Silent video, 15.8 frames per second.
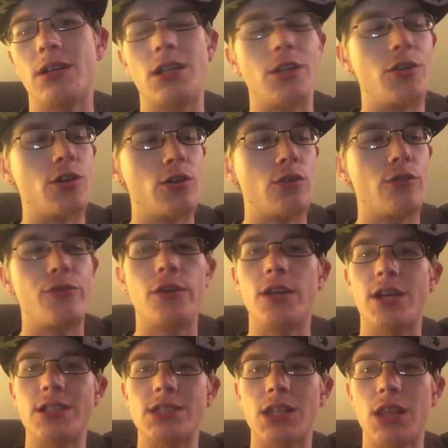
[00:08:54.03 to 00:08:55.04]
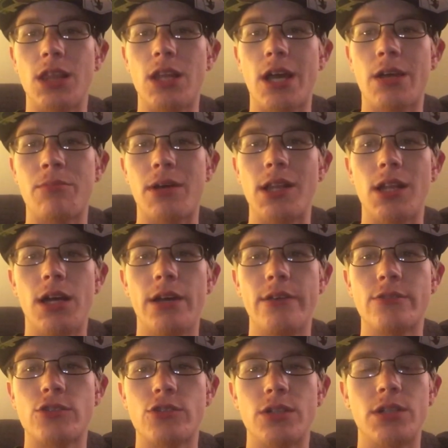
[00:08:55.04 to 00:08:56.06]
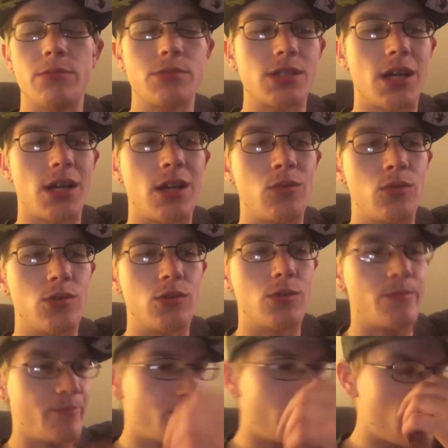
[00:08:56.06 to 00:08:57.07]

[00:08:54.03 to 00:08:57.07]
know if you guys like my live streams. I will